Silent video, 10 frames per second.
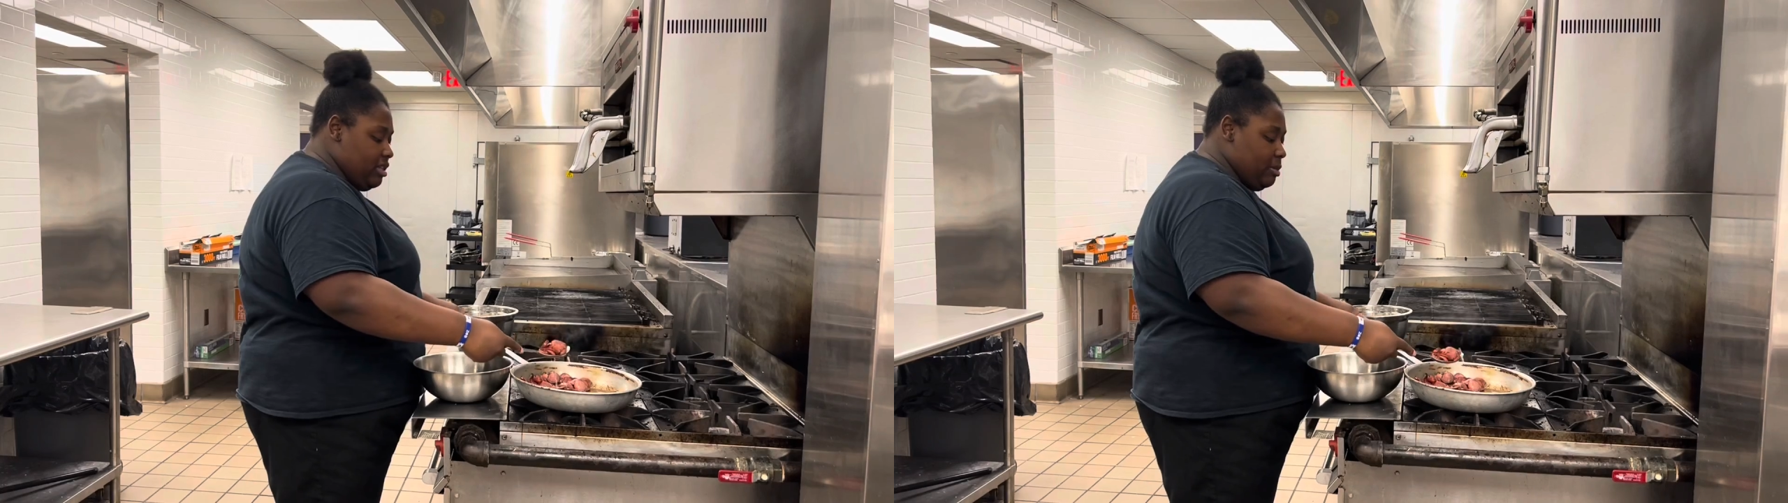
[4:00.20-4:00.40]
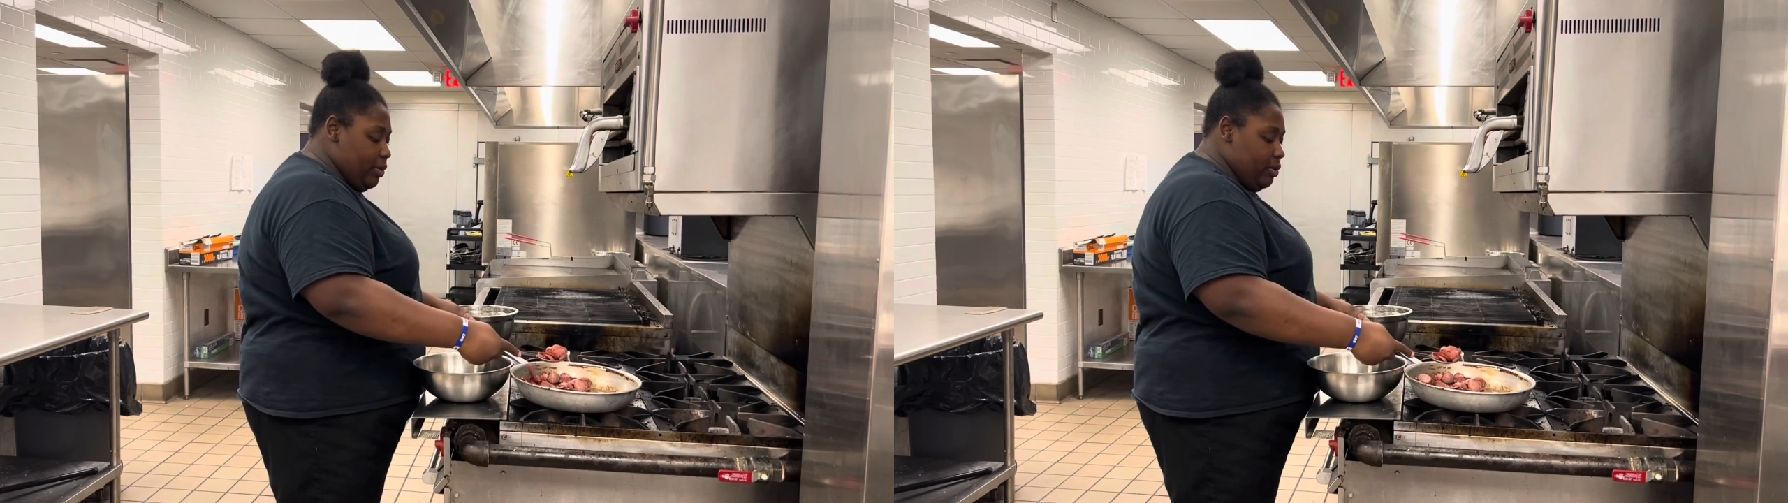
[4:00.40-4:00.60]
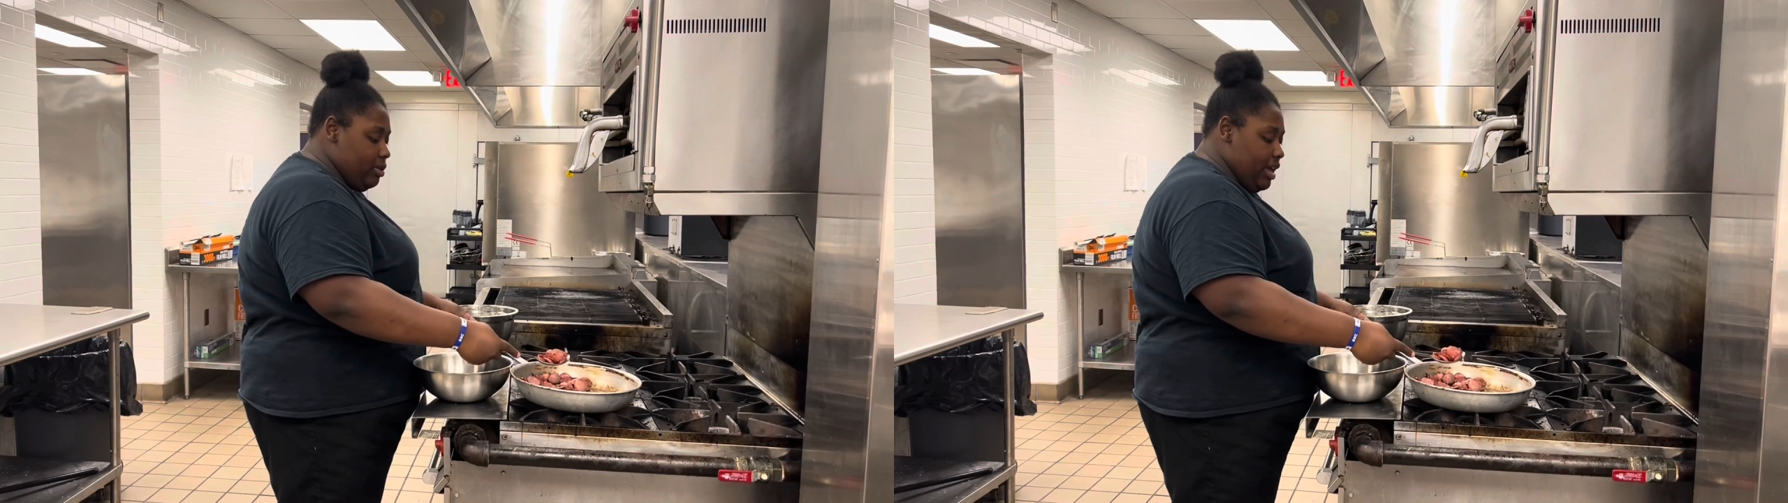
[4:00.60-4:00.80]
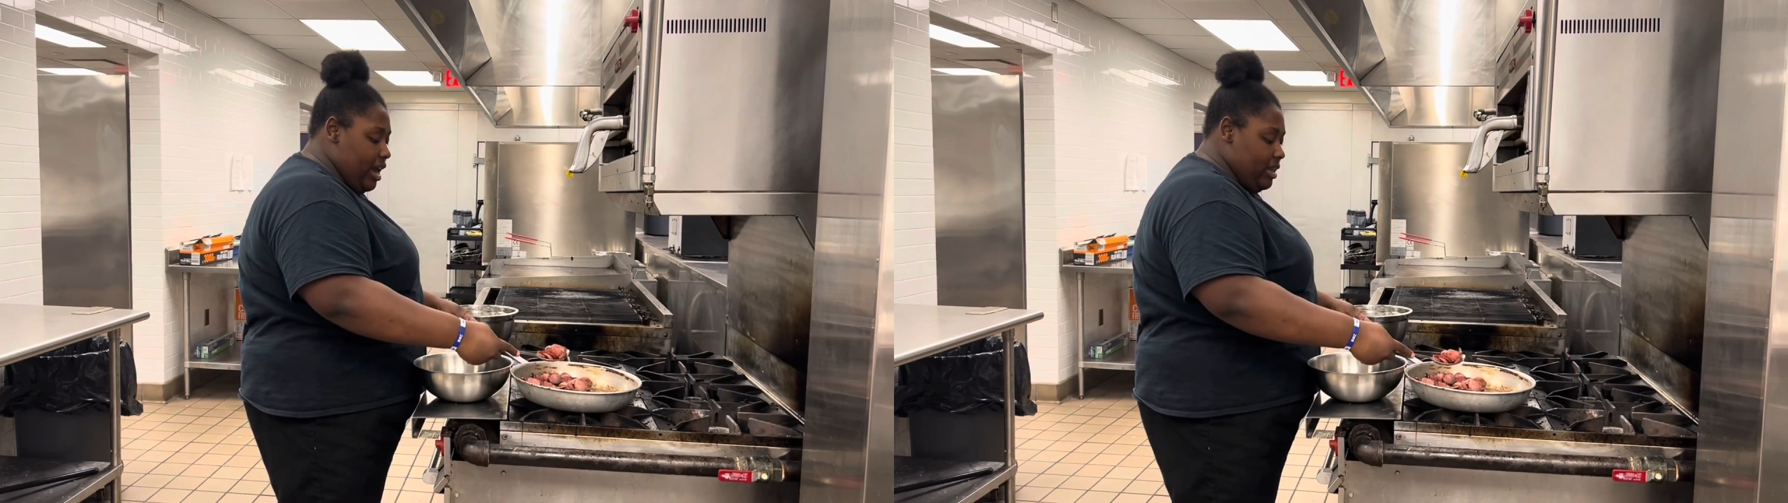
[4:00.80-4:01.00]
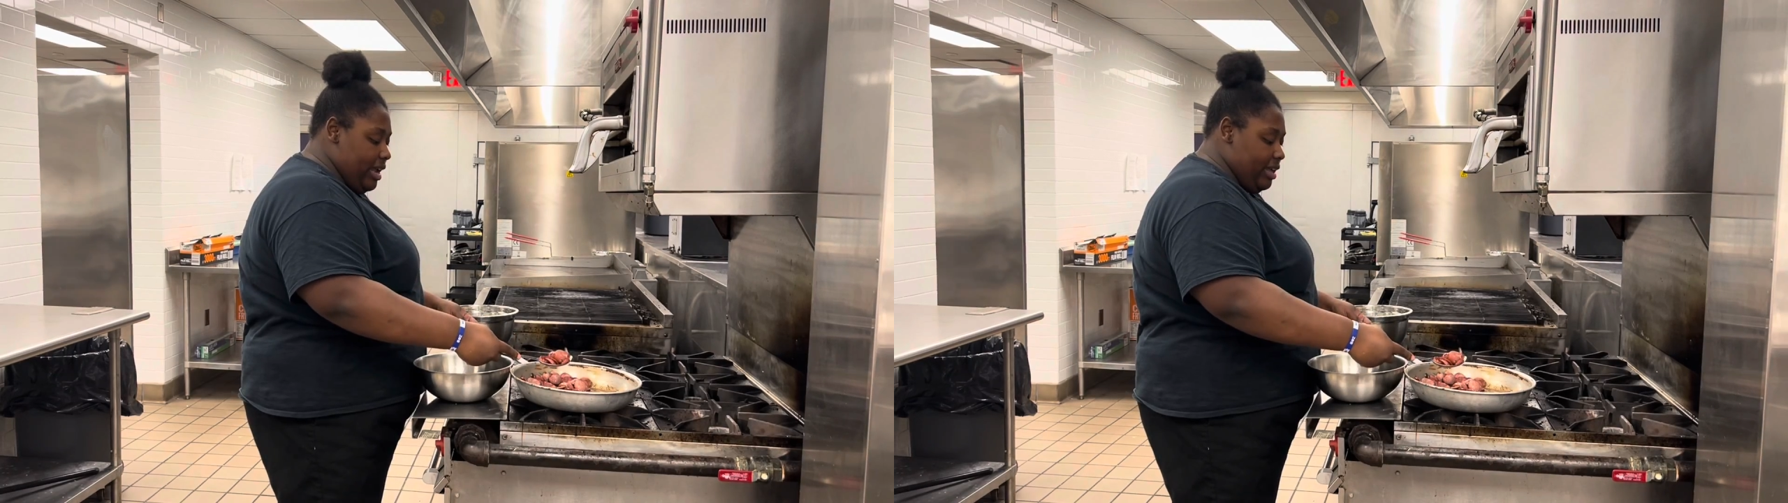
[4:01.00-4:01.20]
spoon, kind
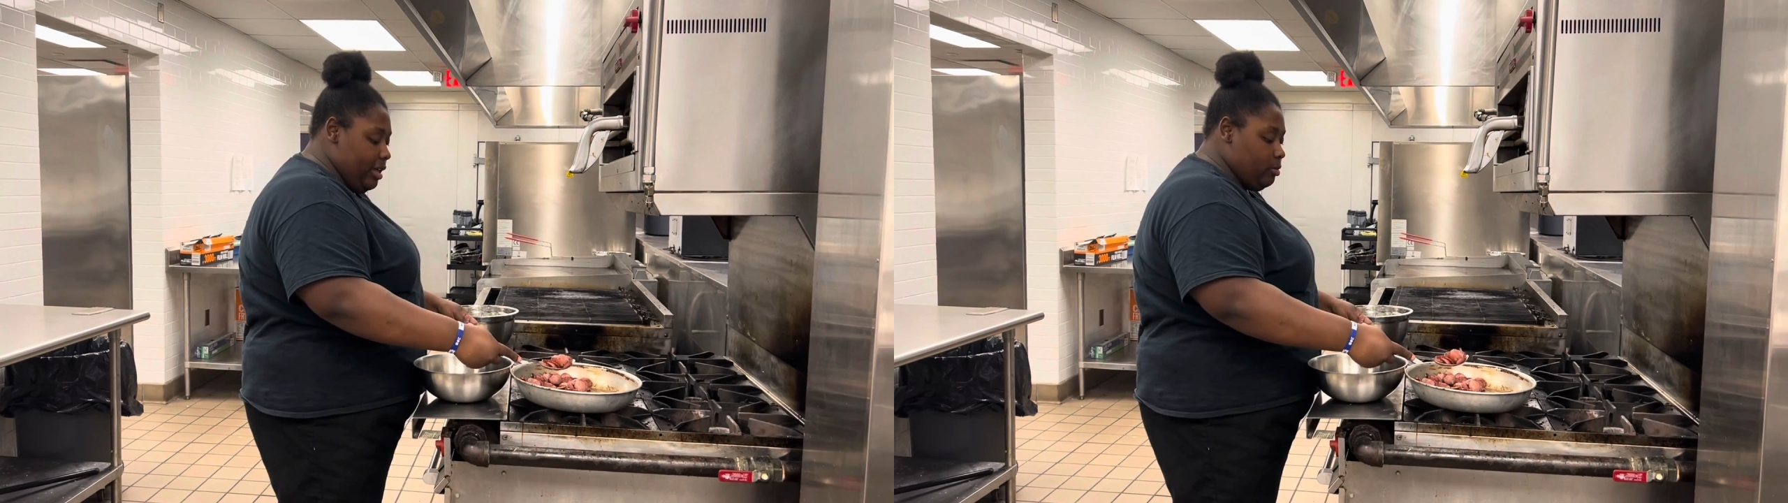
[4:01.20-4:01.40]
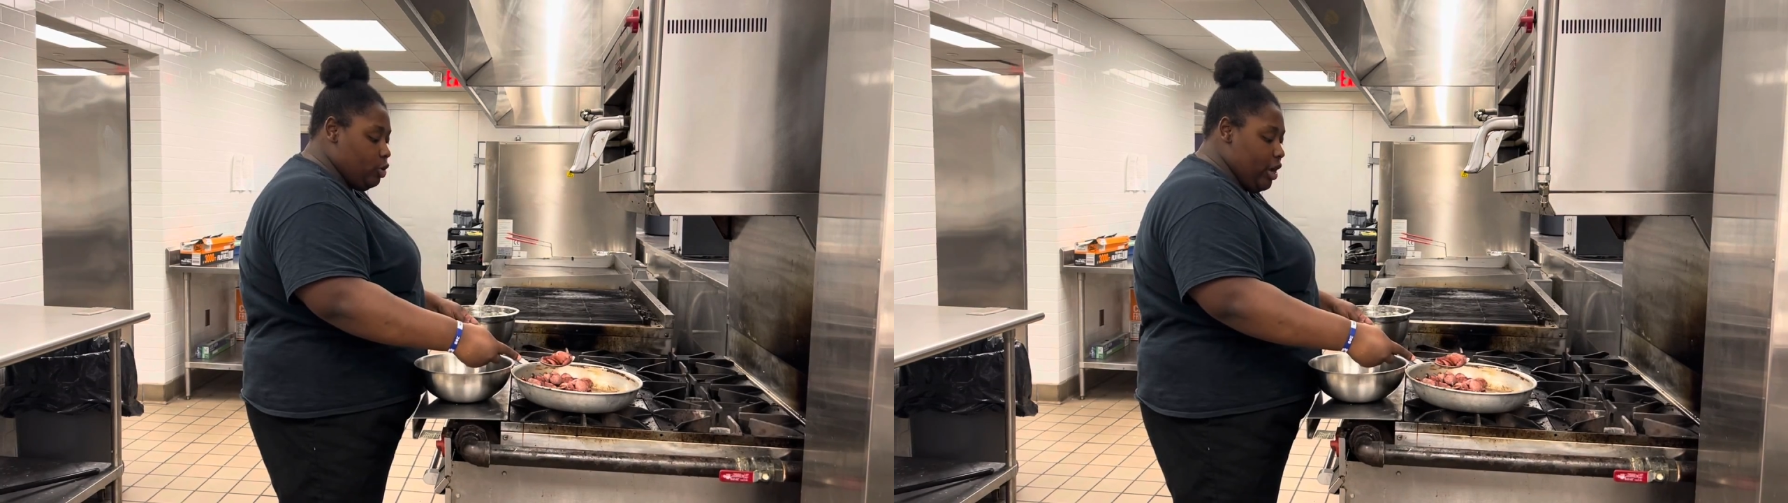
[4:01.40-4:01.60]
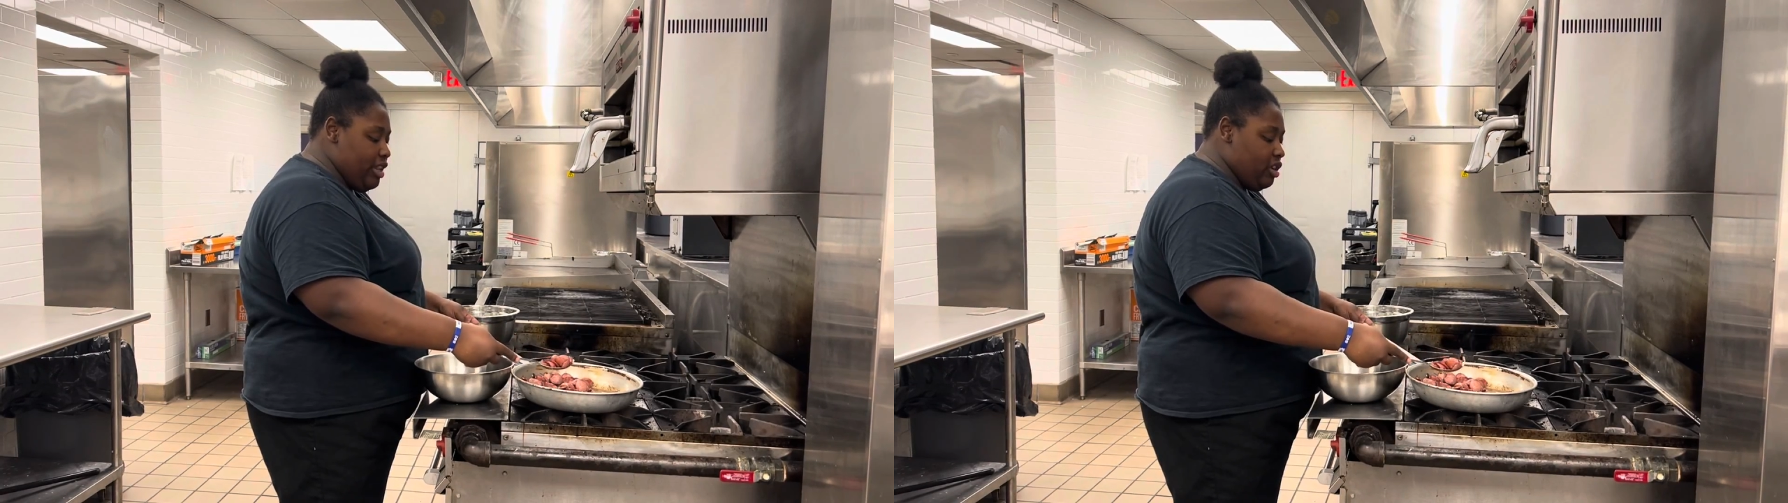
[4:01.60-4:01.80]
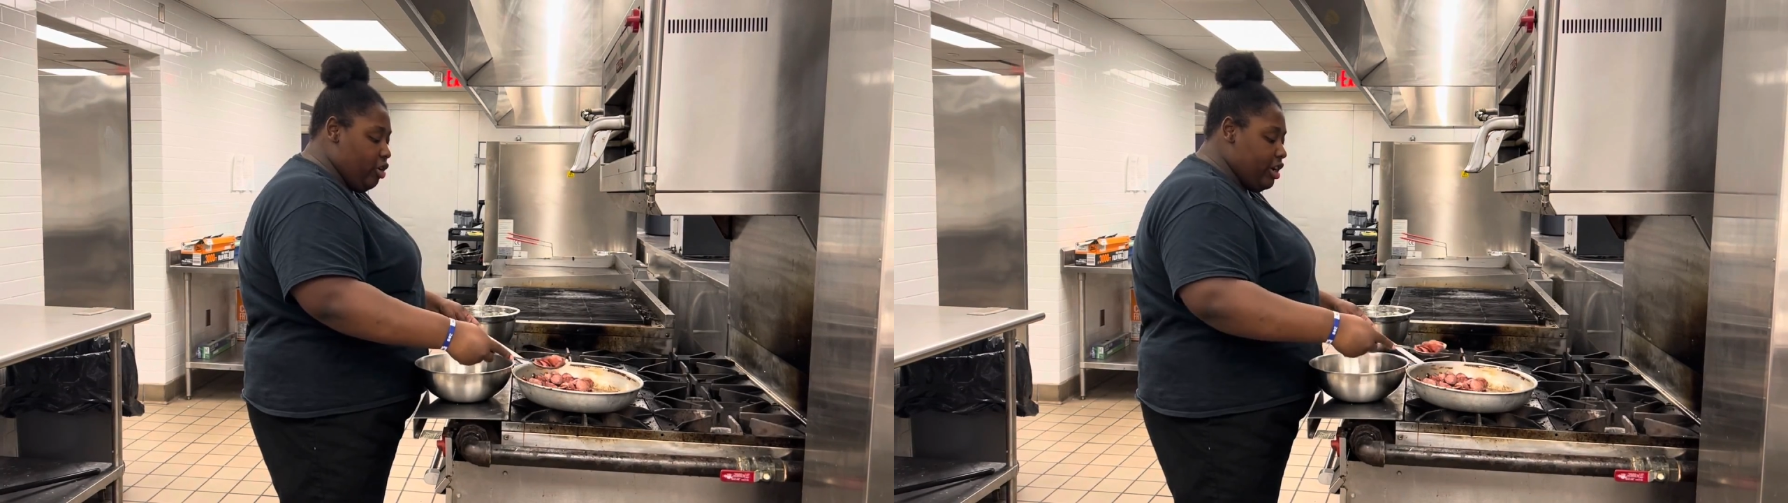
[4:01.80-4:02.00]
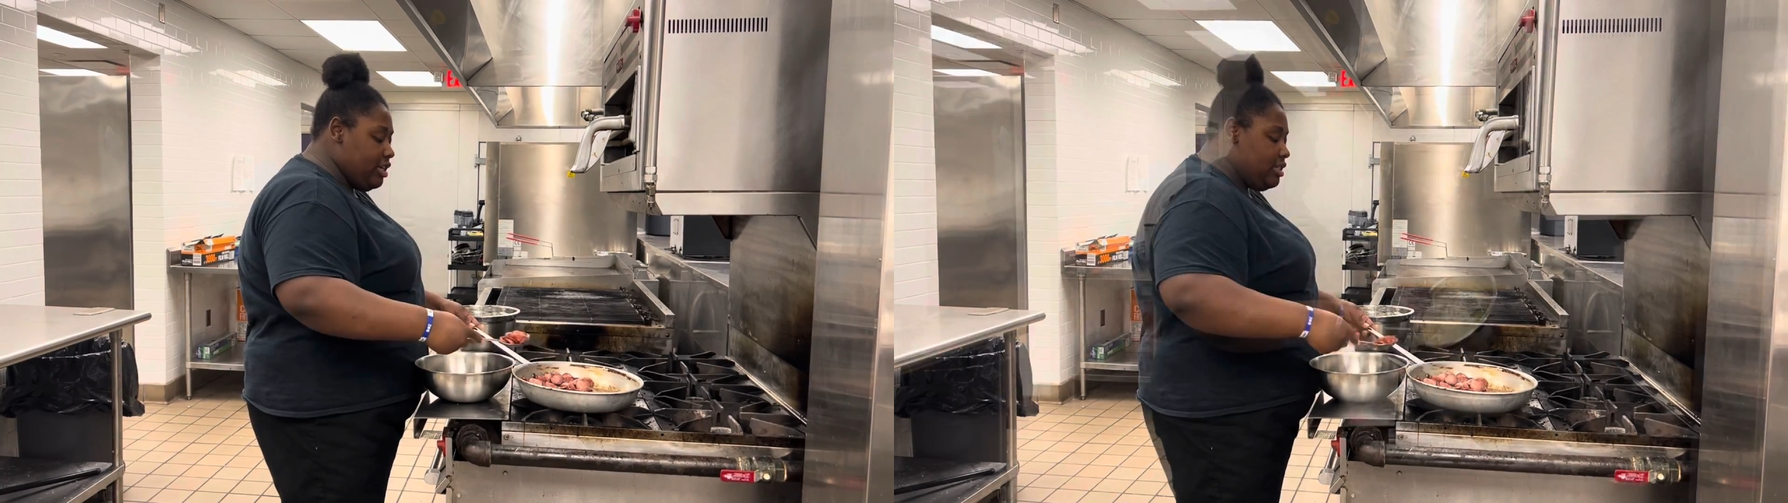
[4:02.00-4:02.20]
of like a drain of
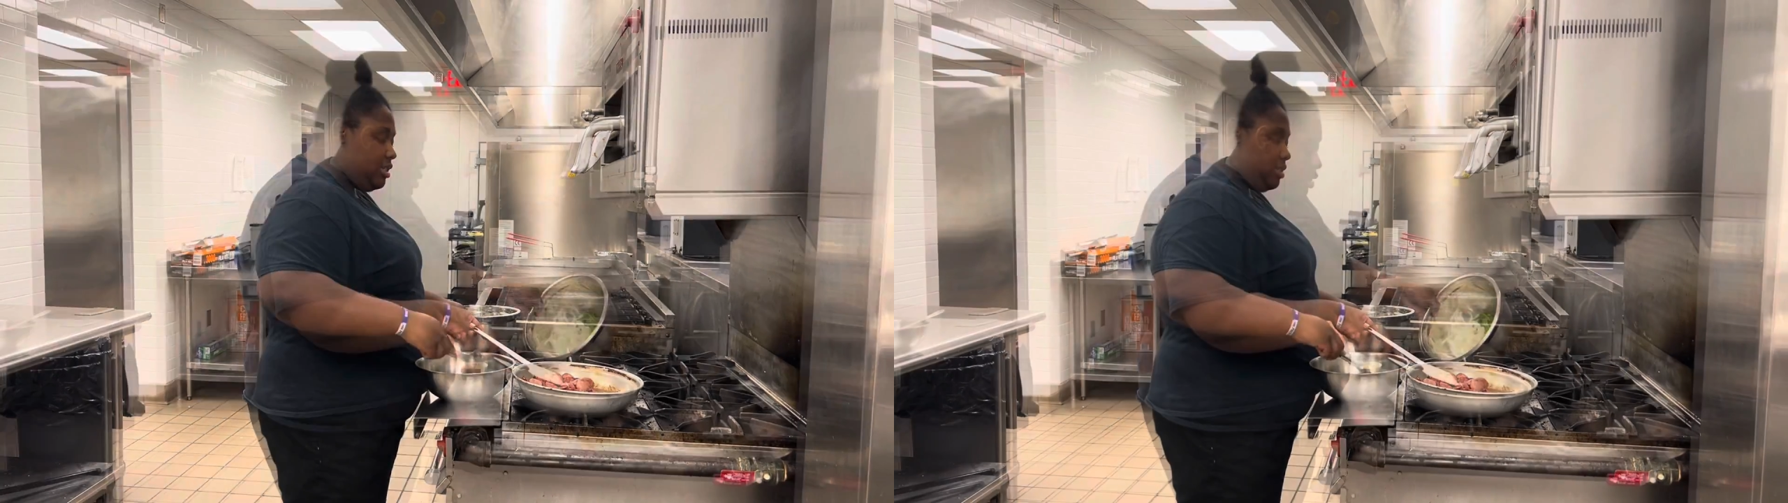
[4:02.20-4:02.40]
grease.